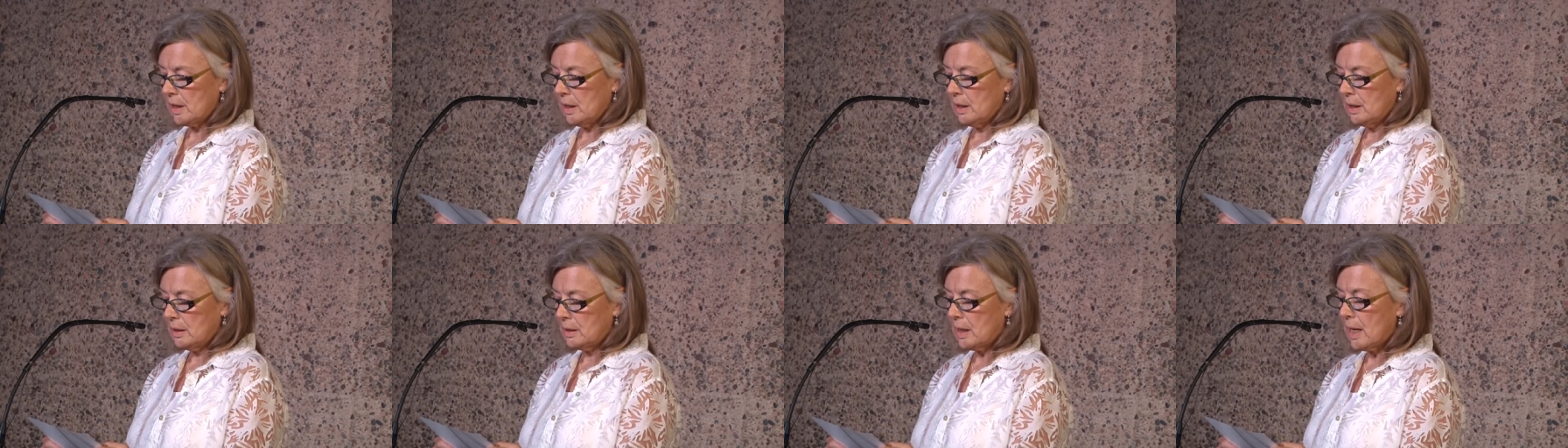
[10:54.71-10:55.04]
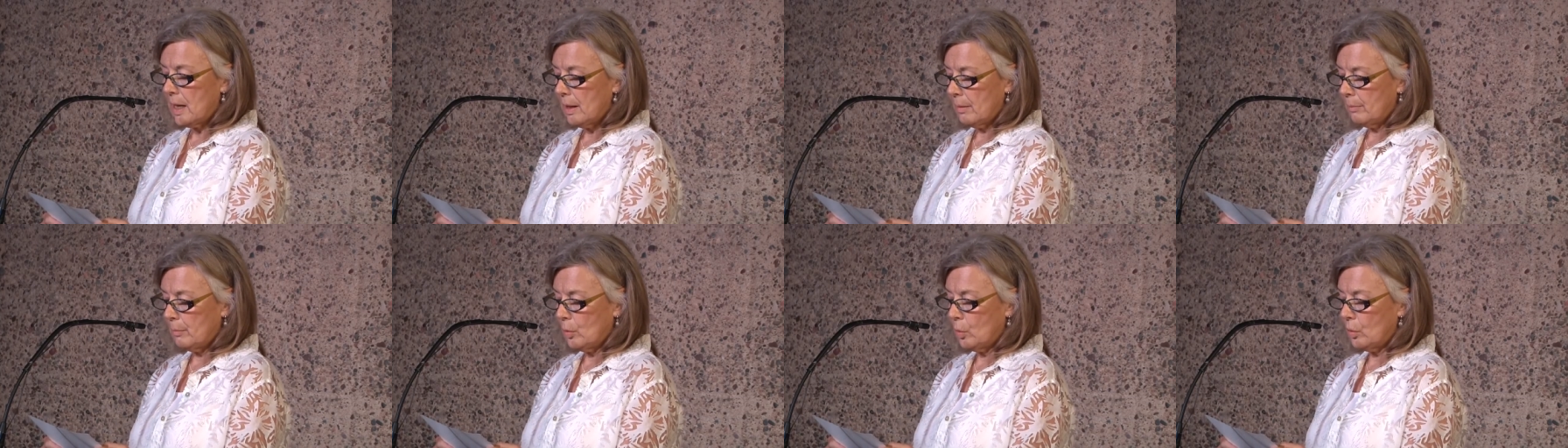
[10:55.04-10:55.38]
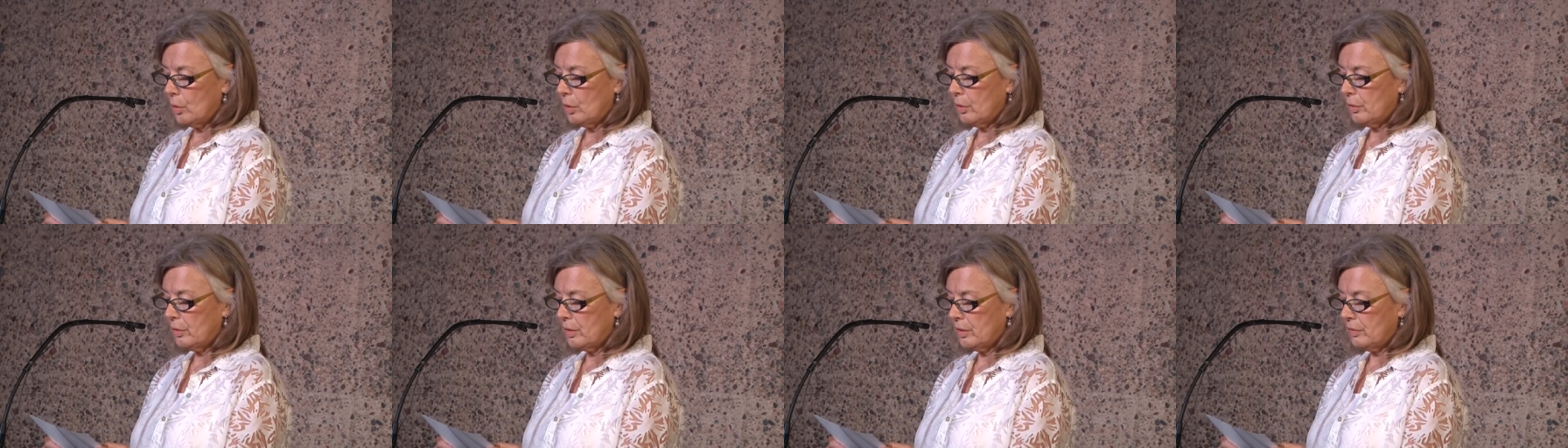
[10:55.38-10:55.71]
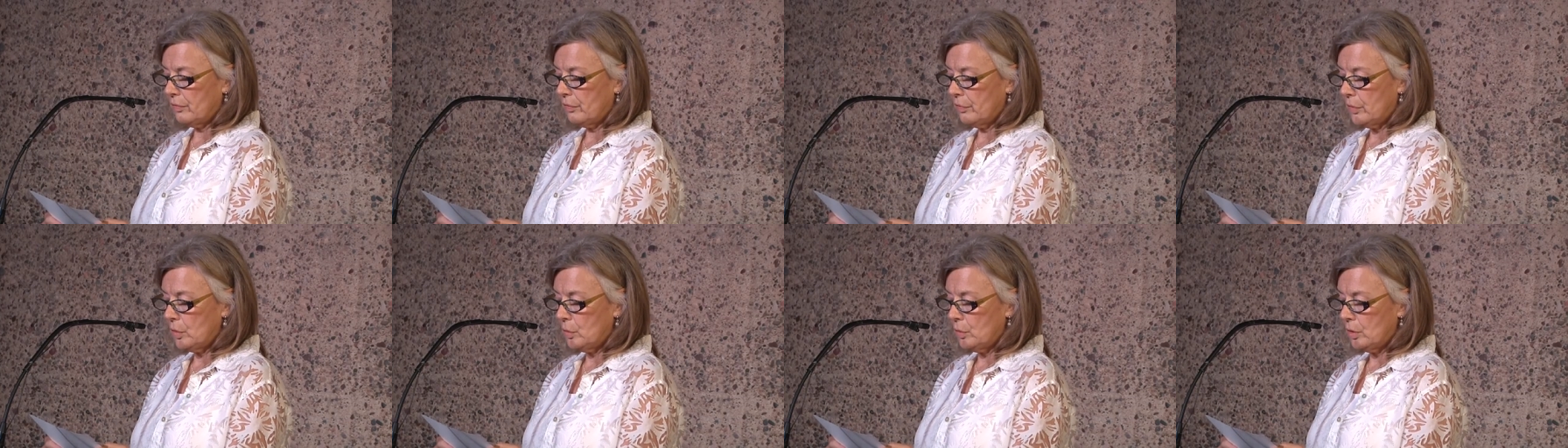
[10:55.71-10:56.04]
not more than a
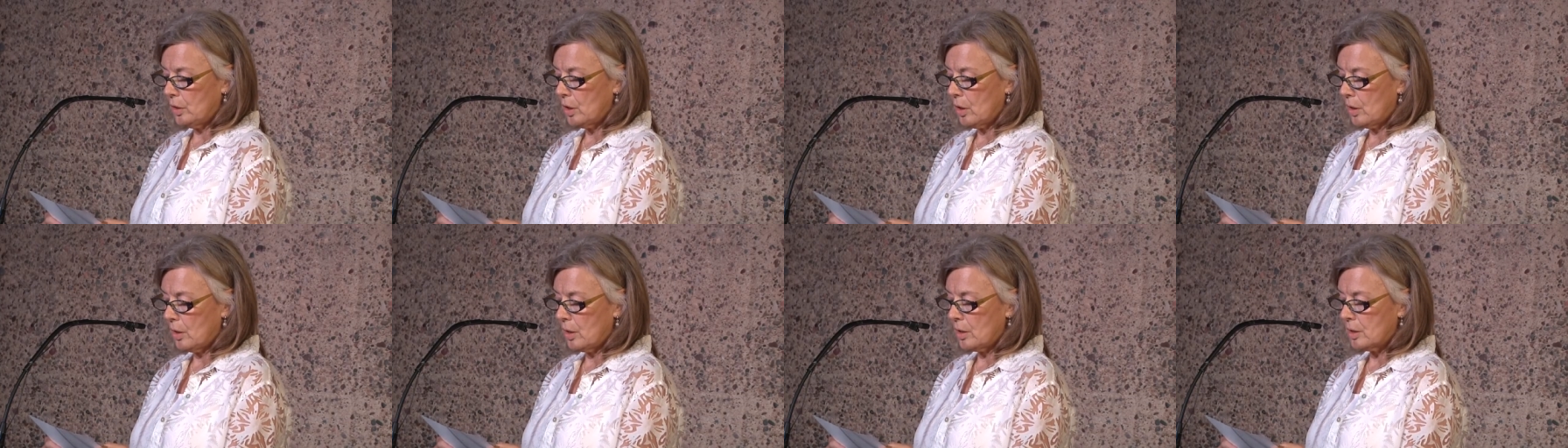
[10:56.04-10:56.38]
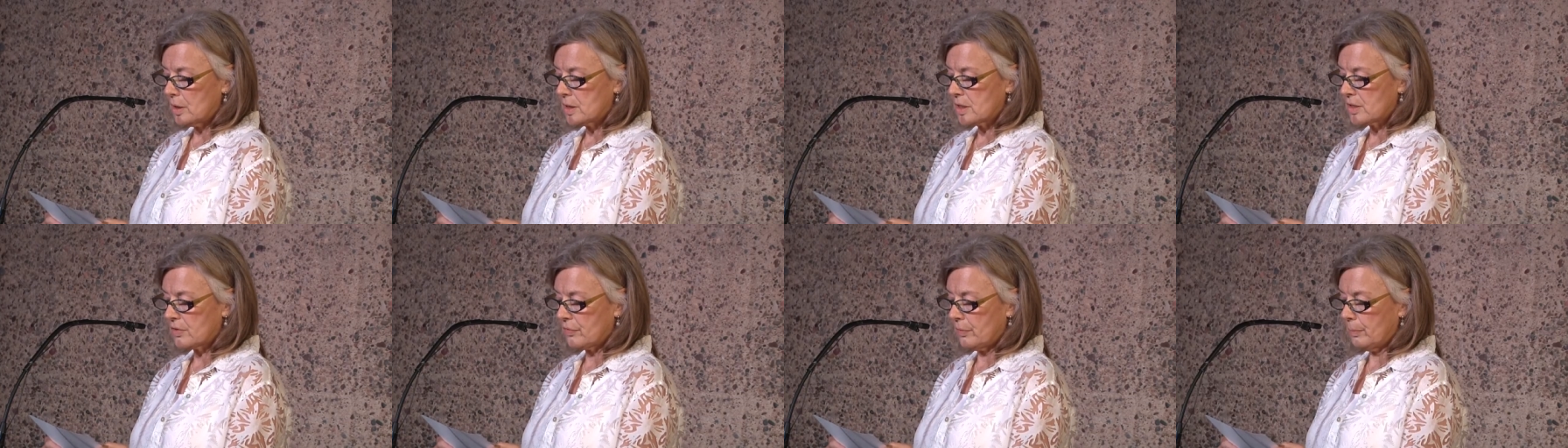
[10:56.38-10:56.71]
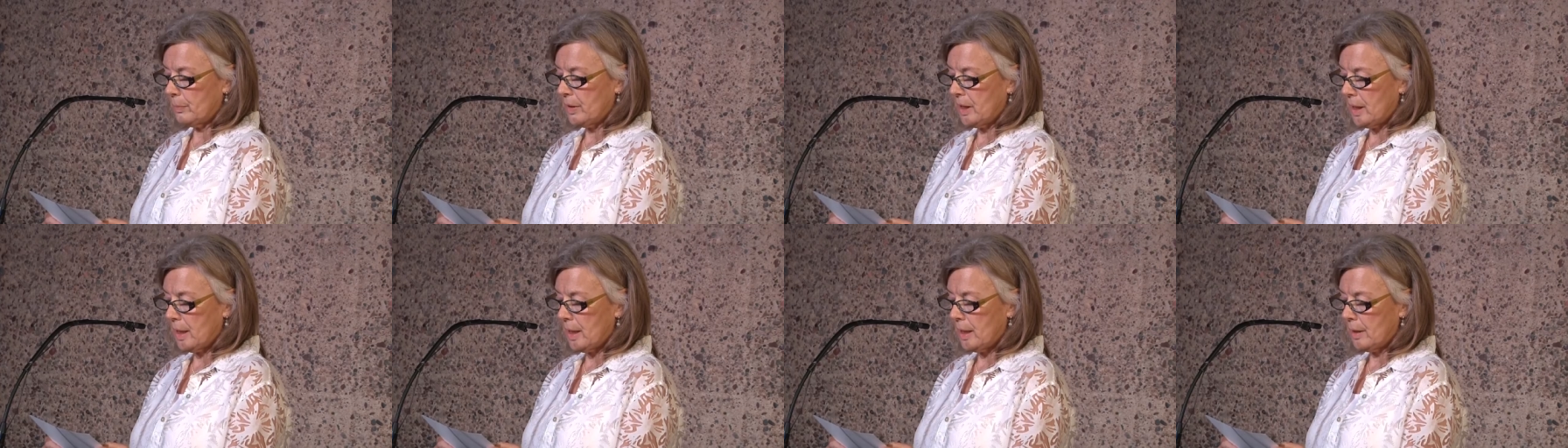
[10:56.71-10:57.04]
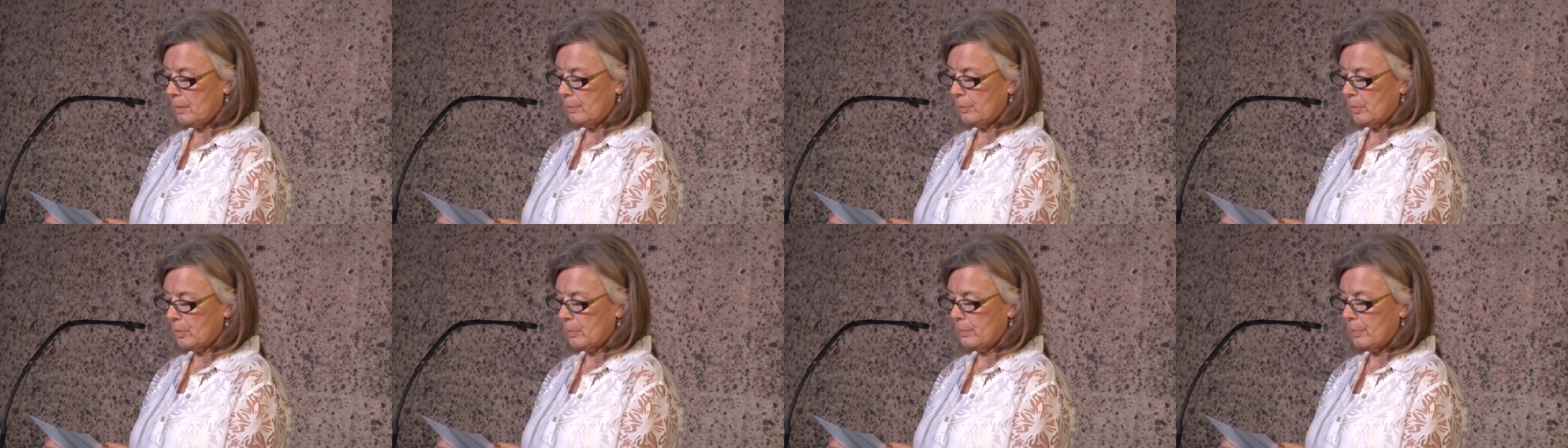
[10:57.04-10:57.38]
few yards from the
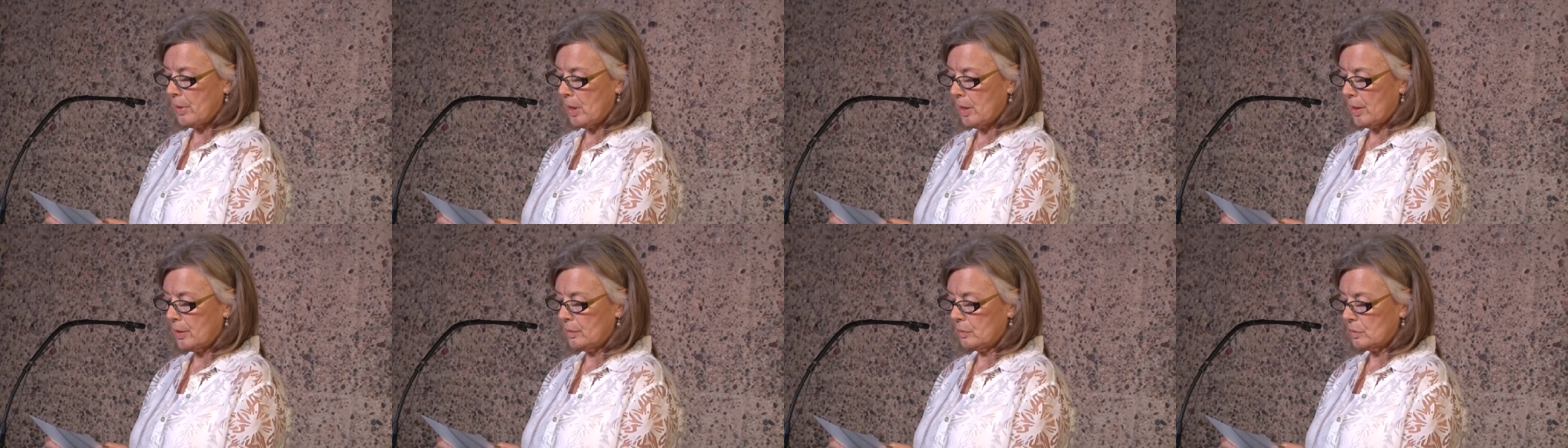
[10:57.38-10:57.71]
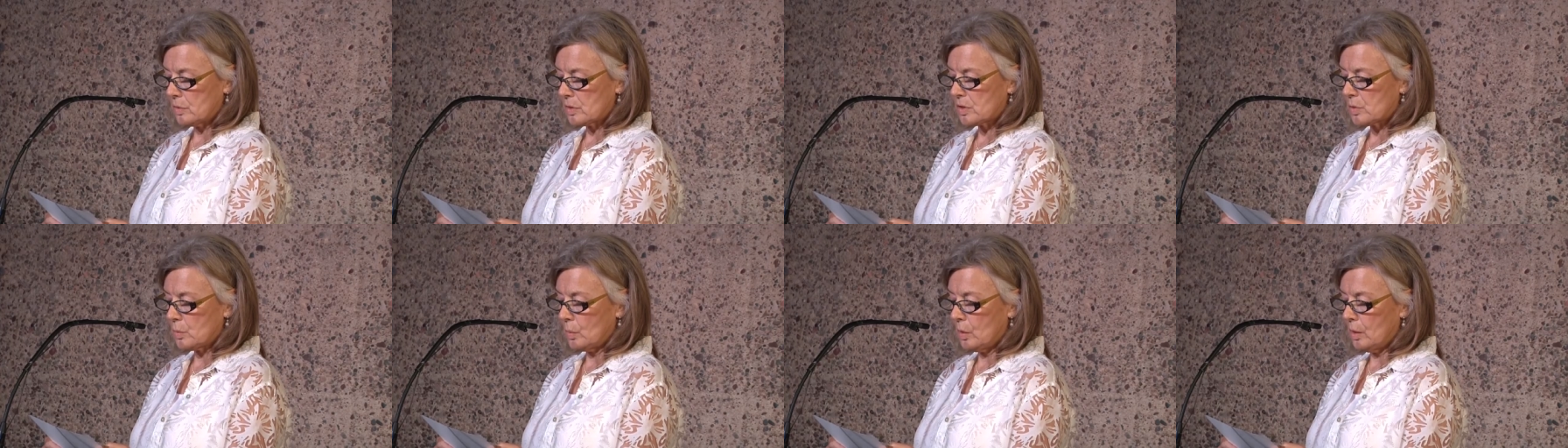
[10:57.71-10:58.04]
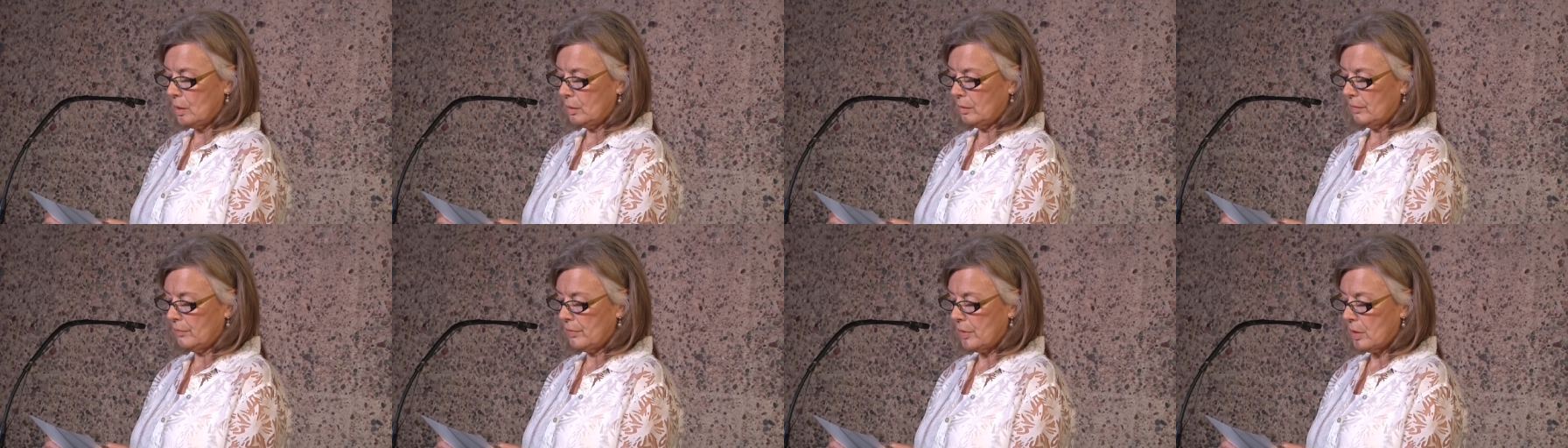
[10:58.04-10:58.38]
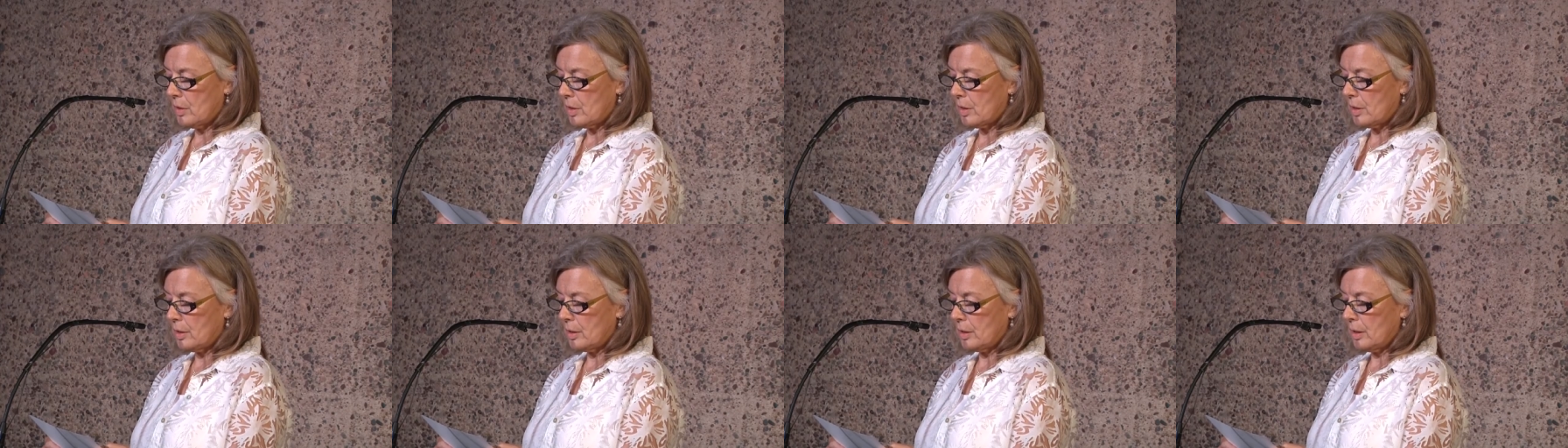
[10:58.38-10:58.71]
amber bottles wall of
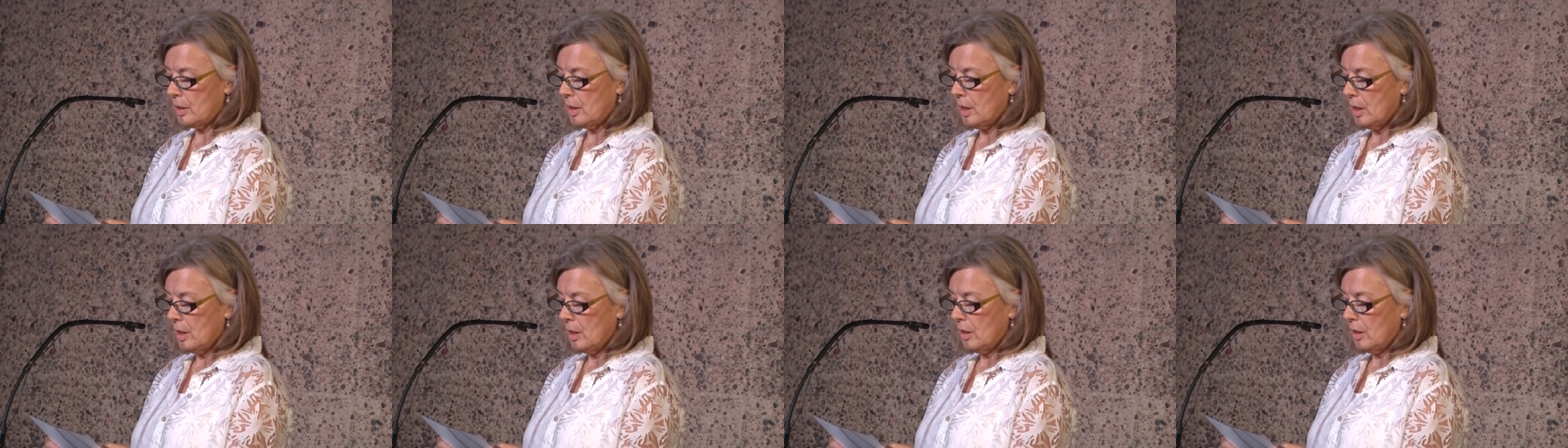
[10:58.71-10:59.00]
art,